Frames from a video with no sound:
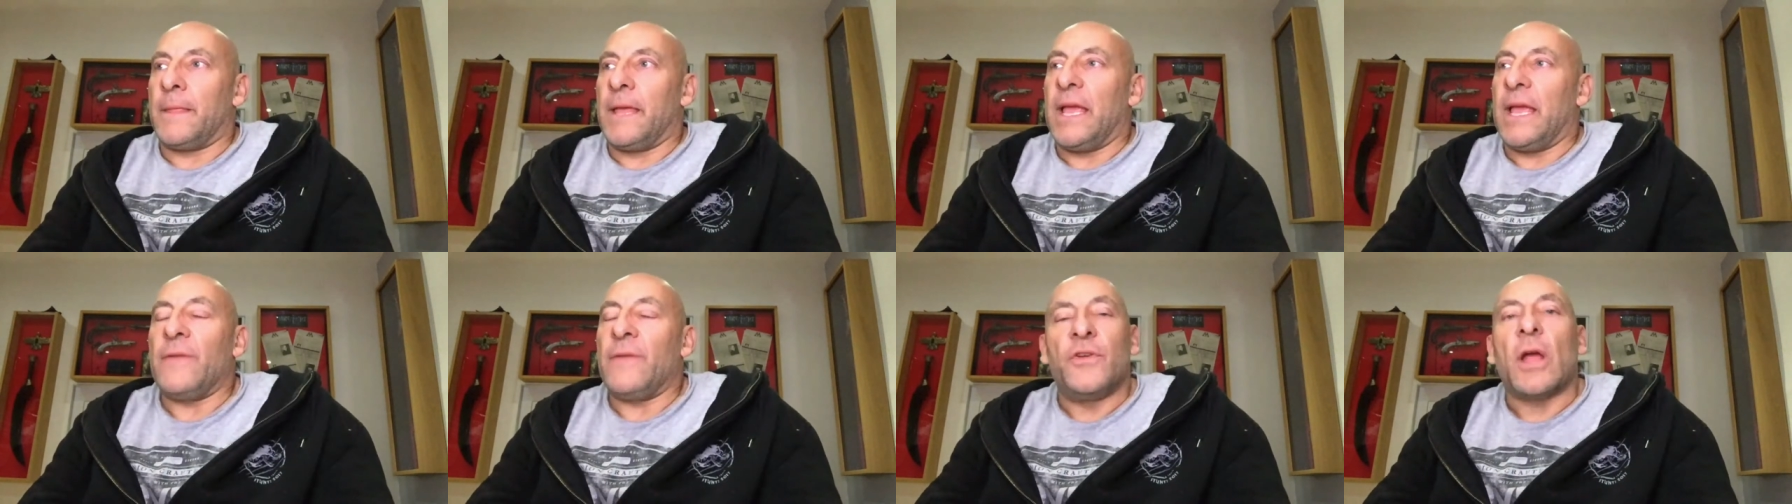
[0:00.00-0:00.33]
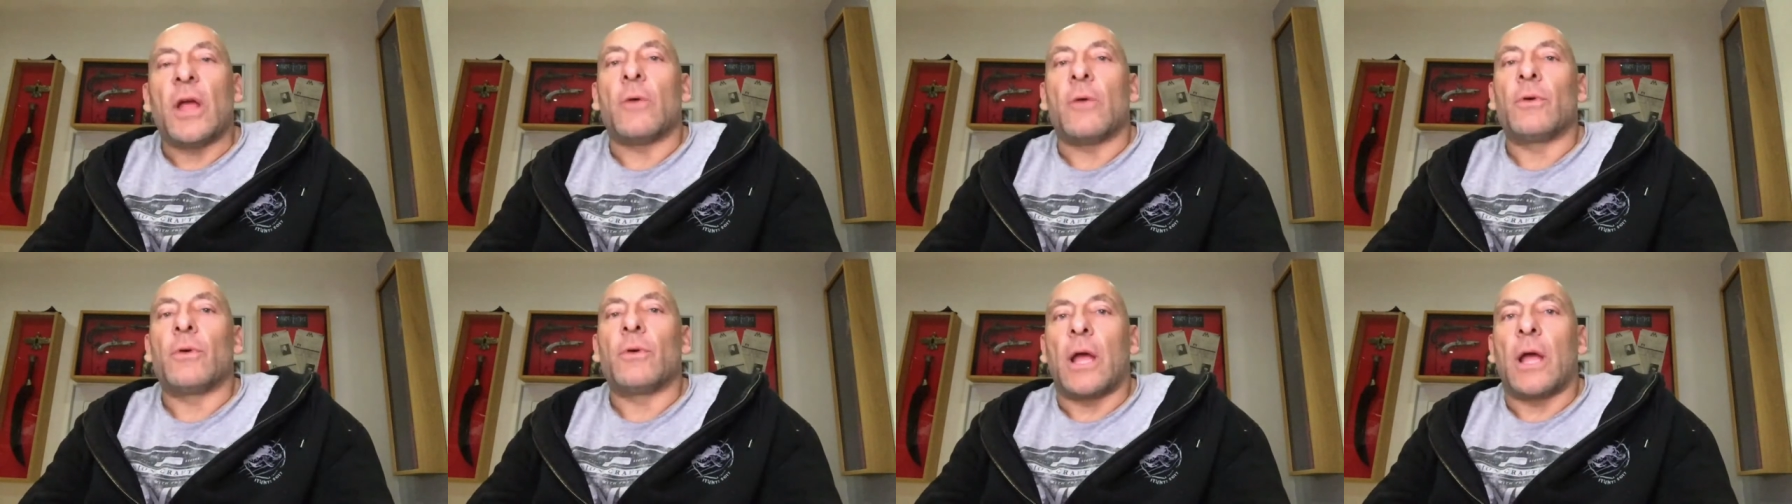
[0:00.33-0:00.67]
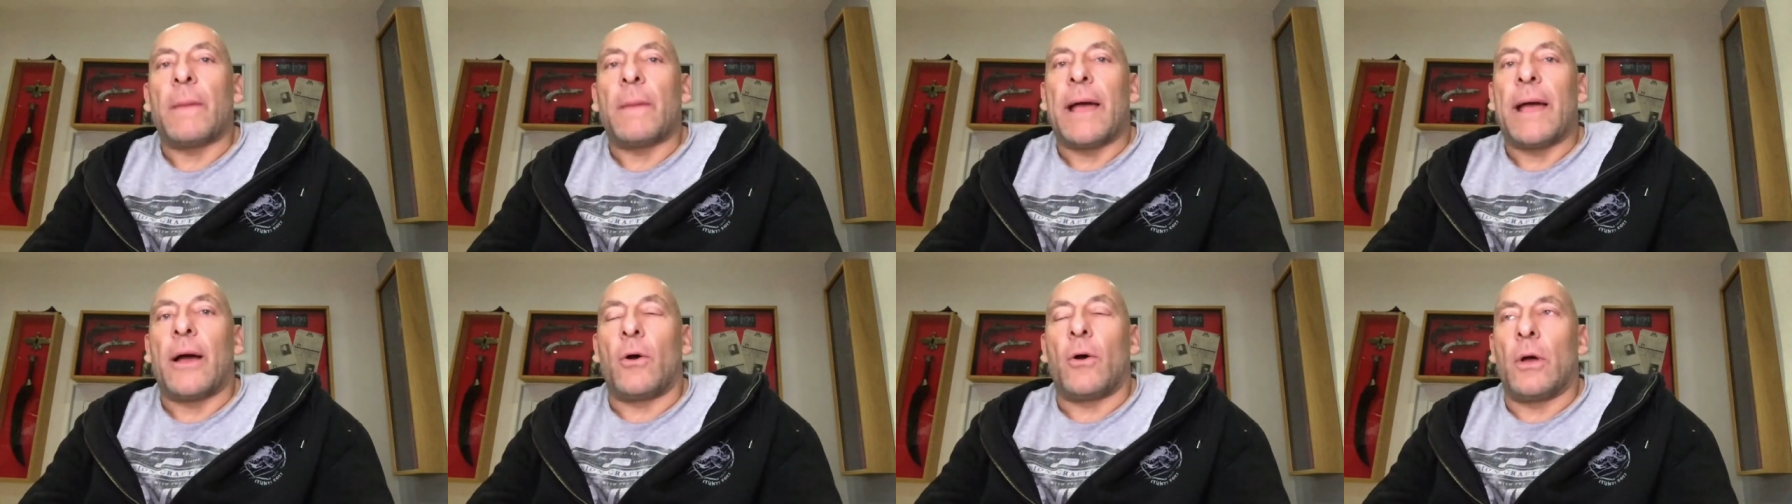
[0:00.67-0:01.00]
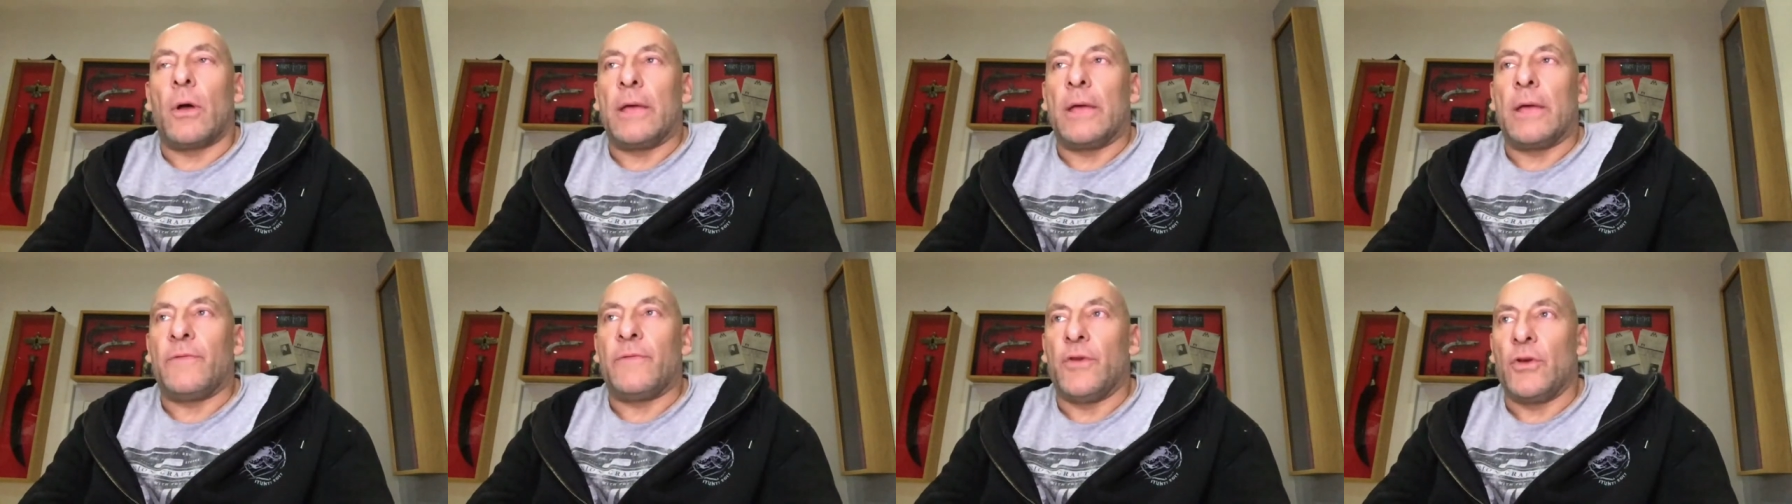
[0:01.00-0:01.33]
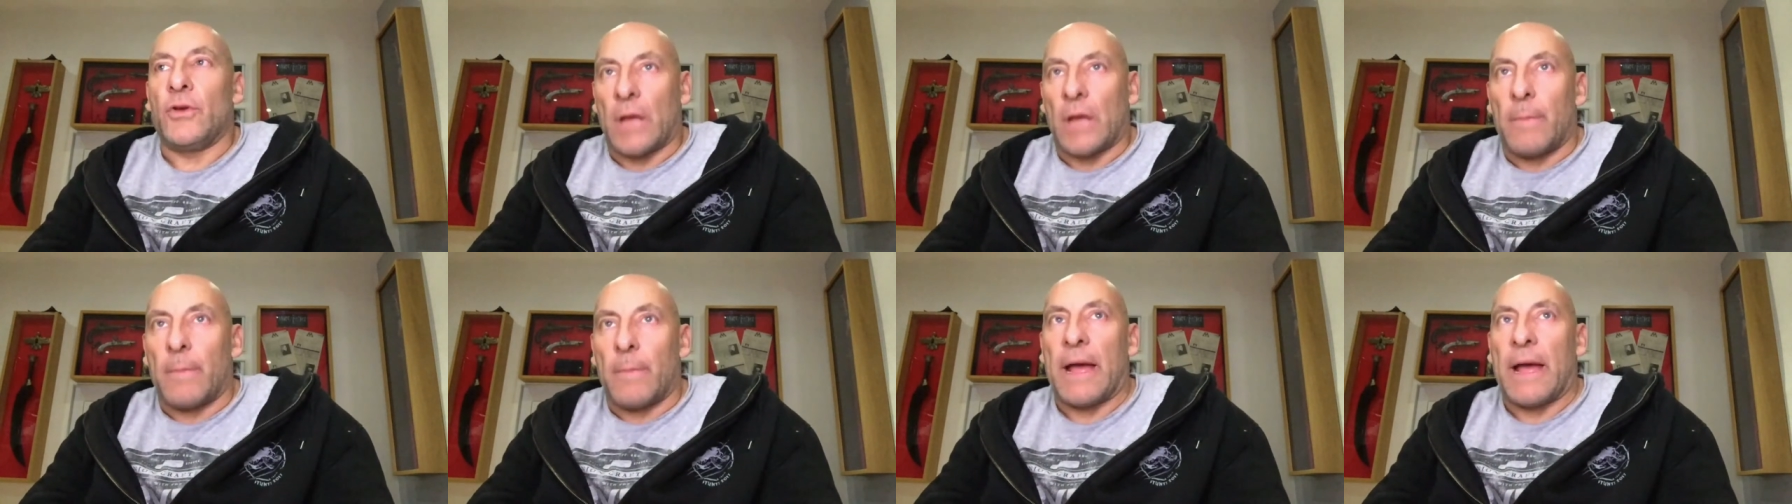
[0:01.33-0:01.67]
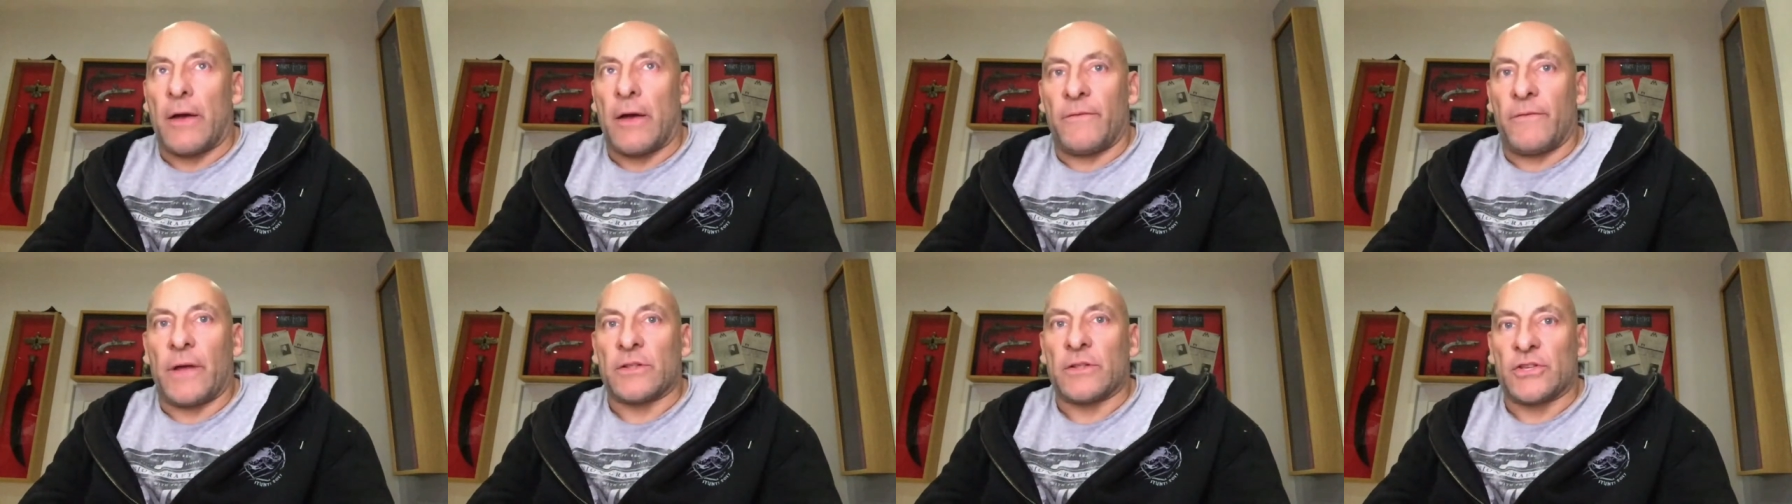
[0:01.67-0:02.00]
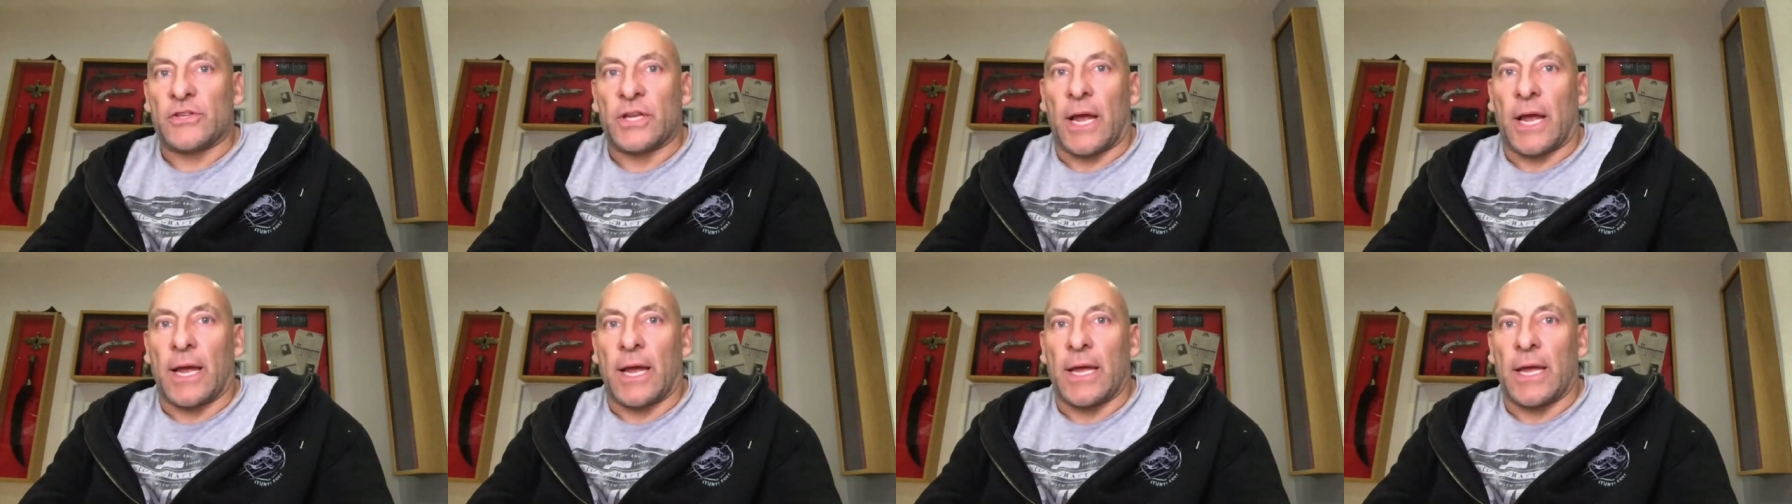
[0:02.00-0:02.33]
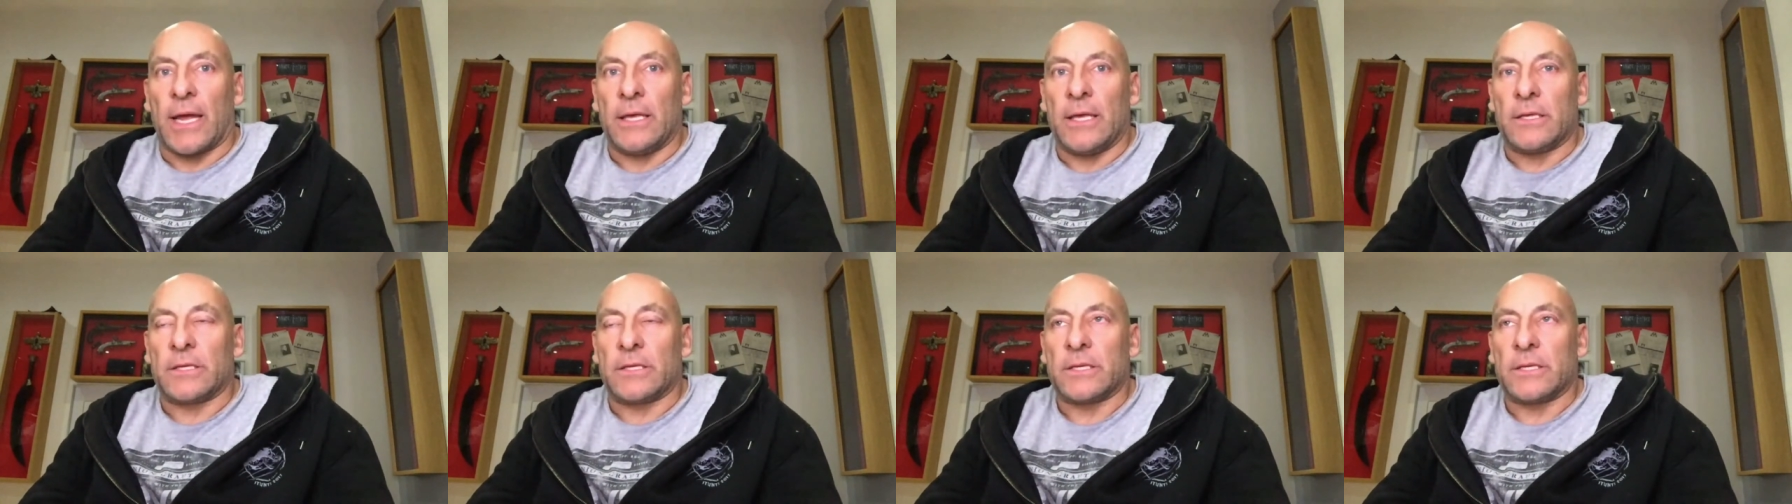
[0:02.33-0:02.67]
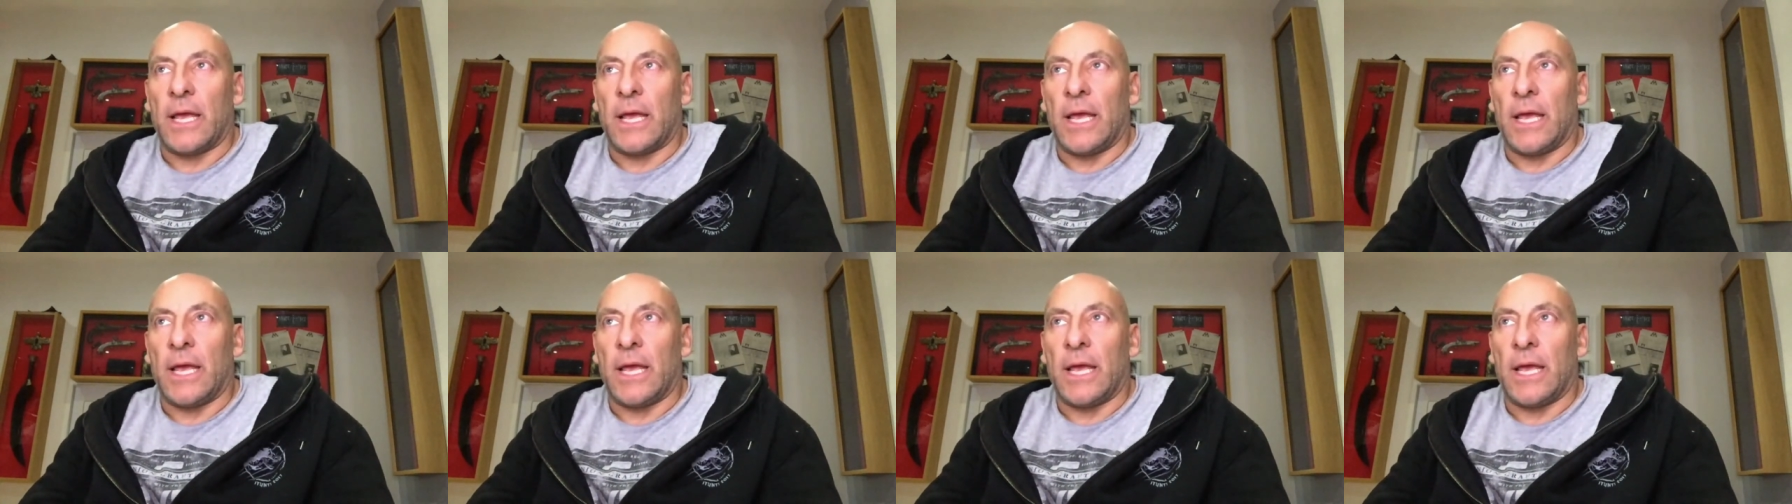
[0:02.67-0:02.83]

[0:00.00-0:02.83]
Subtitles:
If you don't come out, if you come out of it unscathed,